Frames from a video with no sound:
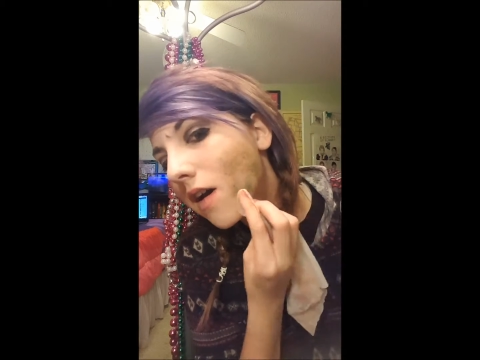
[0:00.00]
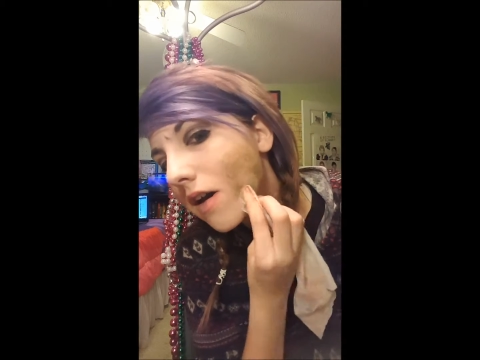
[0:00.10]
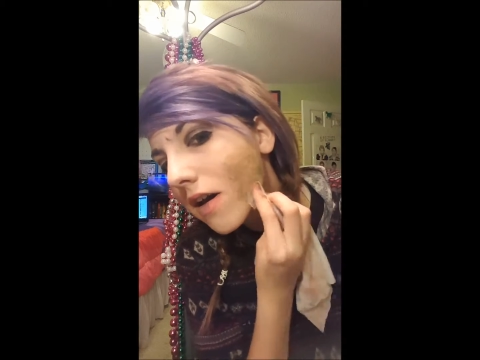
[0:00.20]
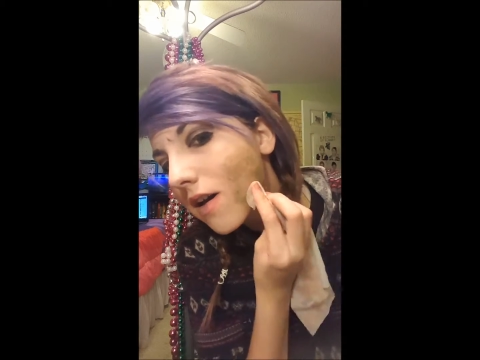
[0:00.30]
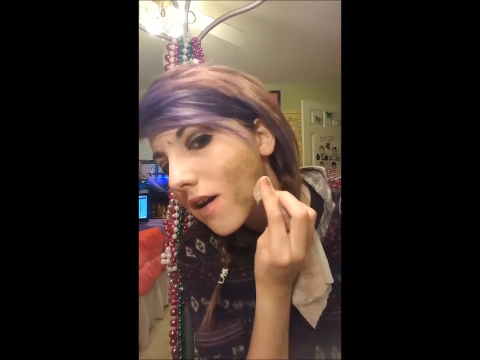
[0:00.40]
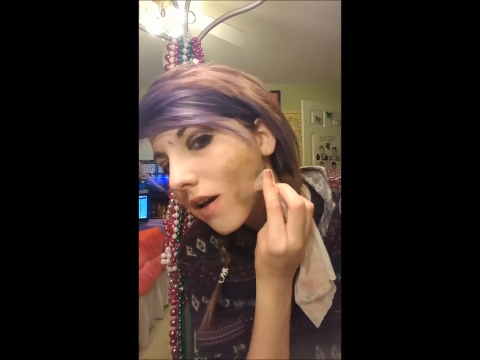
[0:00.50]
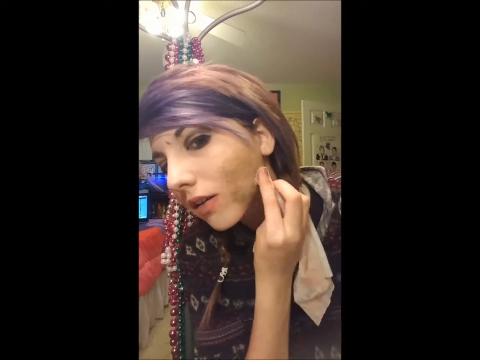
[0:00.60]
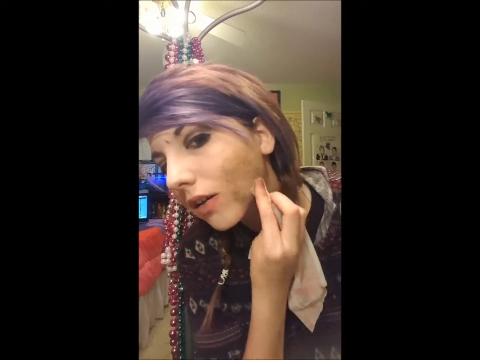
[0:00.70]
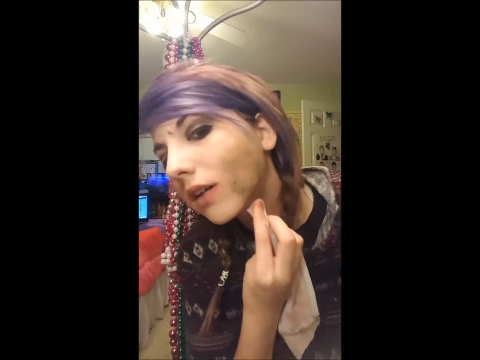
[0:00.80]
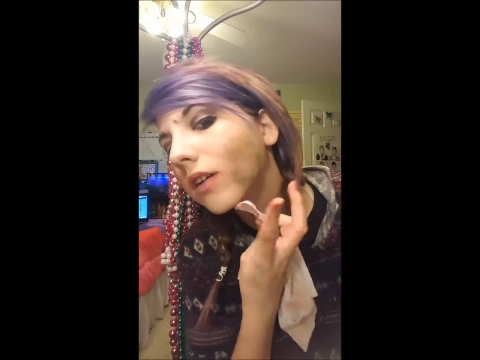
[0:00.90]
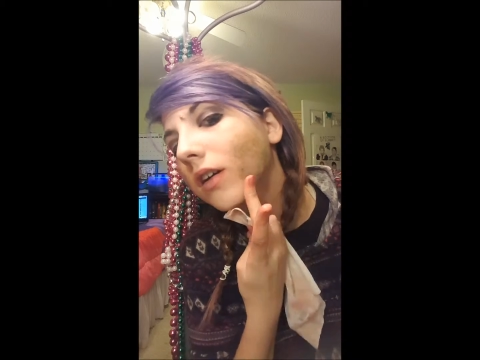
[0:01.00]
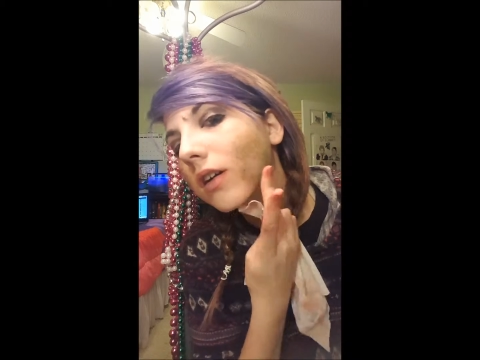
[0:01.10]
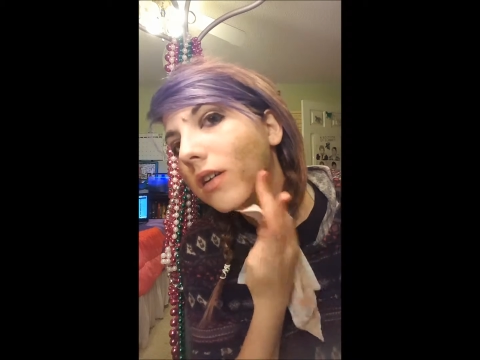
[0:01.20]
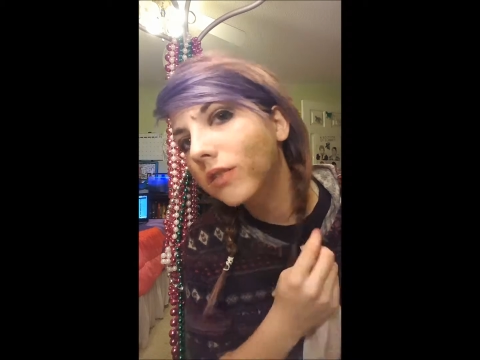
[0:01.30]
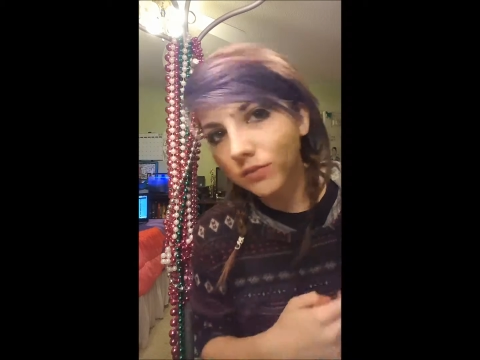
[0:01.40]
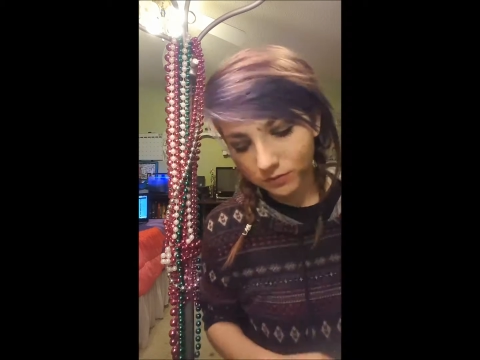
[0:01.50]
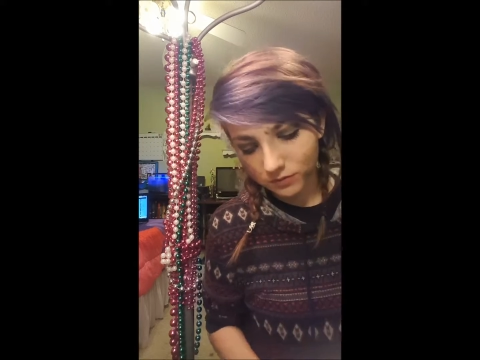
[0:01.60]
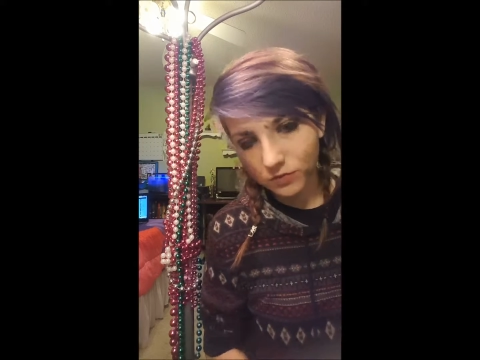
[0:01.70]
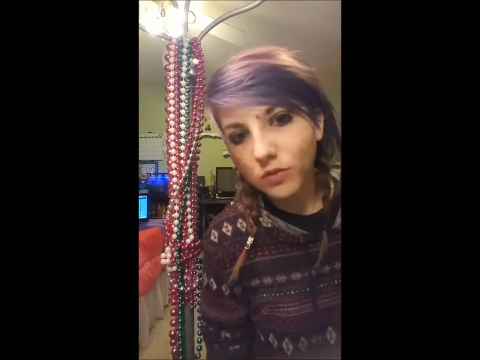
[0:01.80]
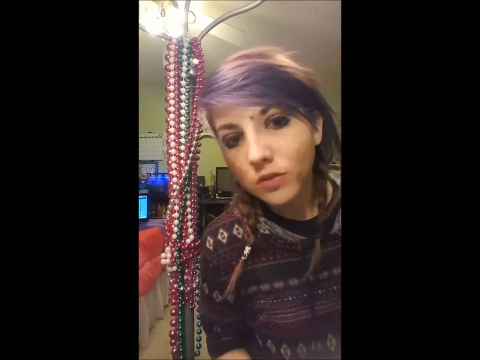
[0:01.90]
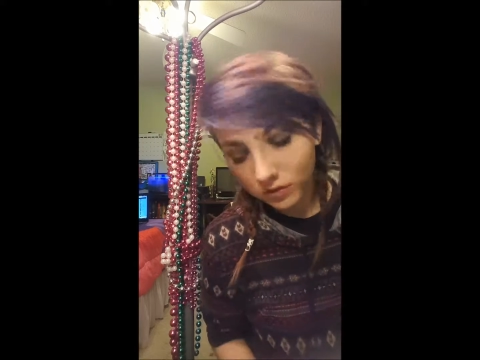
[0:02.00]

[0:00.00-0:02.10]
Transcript: and it looked really weird, and